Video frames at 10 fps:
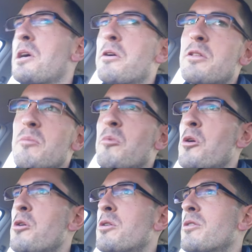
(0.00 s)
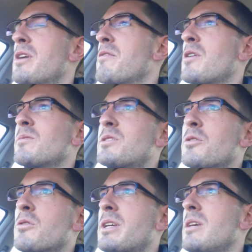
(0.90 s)
going to the moon or everyone was
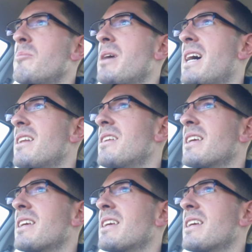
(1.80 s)
talking about it.